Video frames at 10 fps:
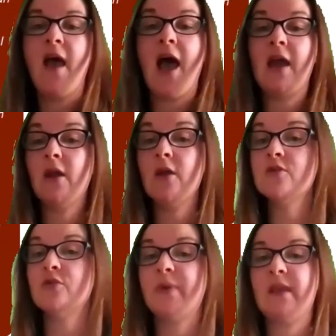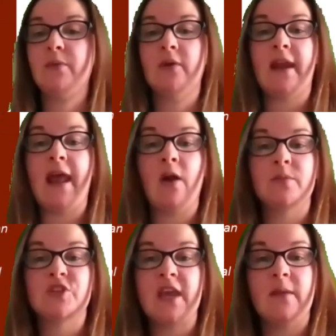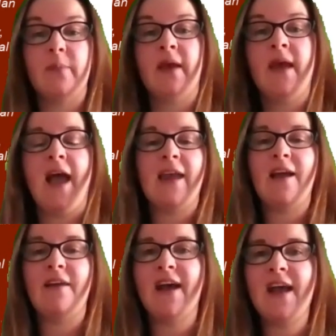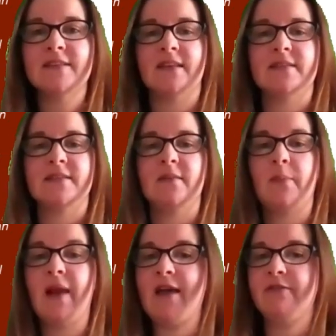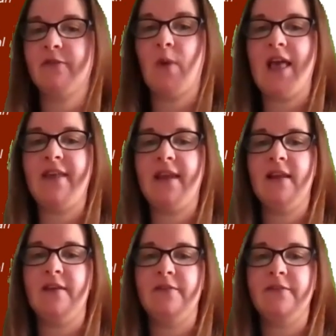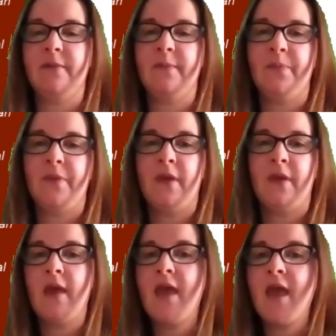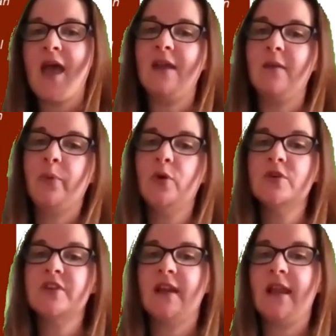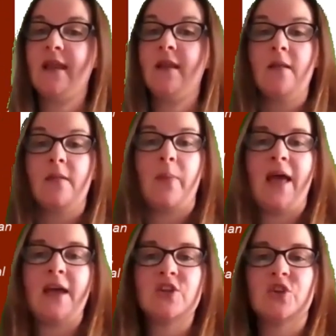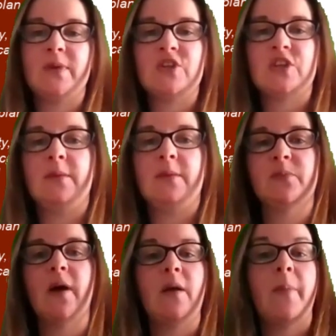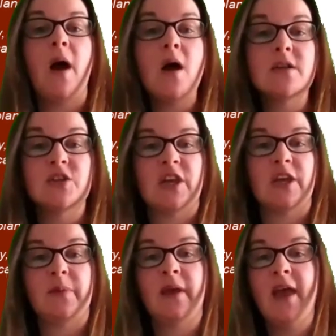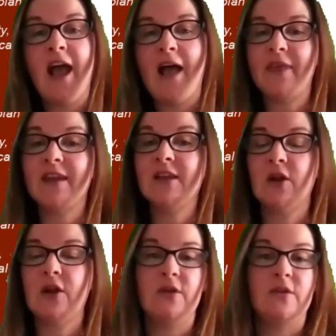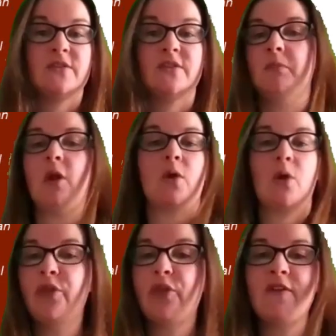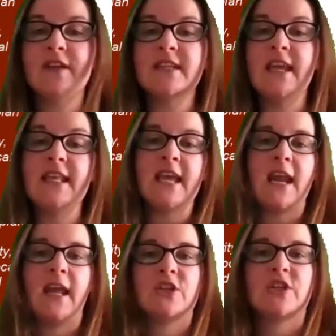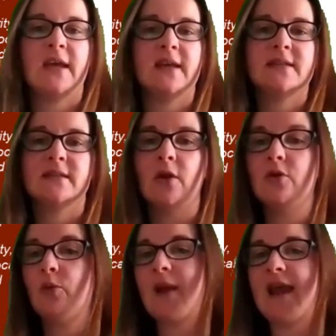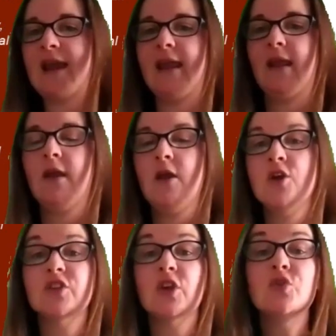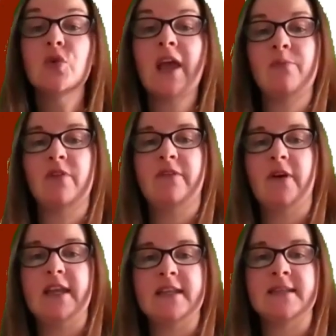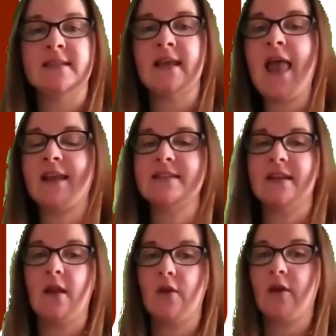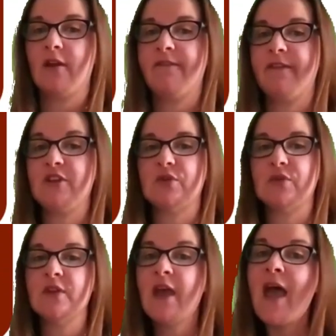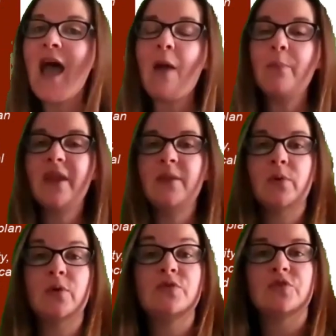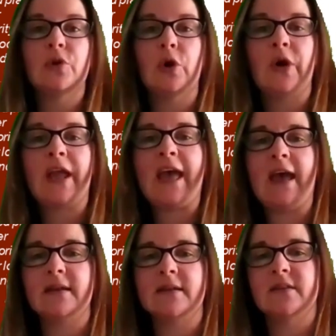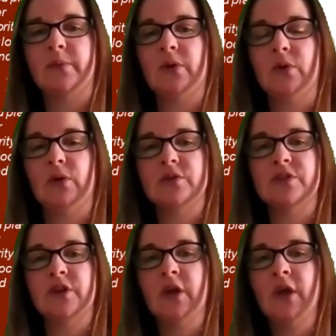And local people can help shape and have access to the plan for where they live. And importantly, the plan should be shaped by a partnership, and that includes local authority, the NHS, local planning, social care providers, elected local officials, and people who draw on care and support.